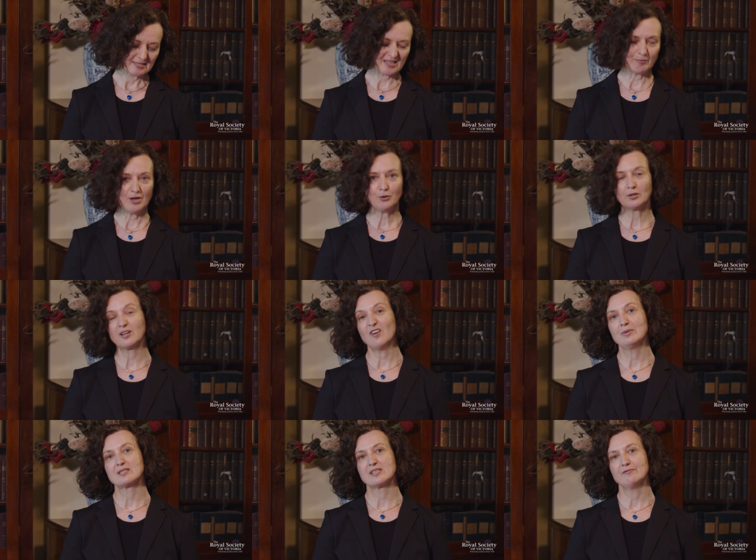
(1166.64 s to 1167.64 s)
Some local
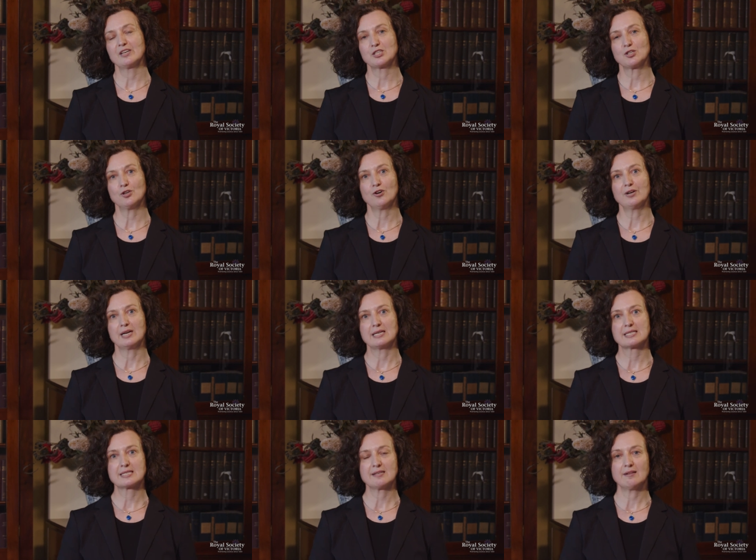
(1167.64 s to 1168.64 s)
governments in Victoria
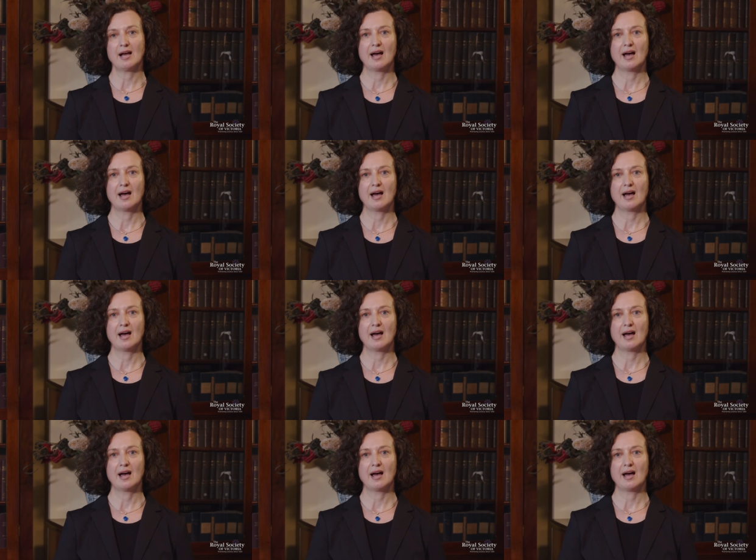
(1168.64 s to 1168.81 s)
still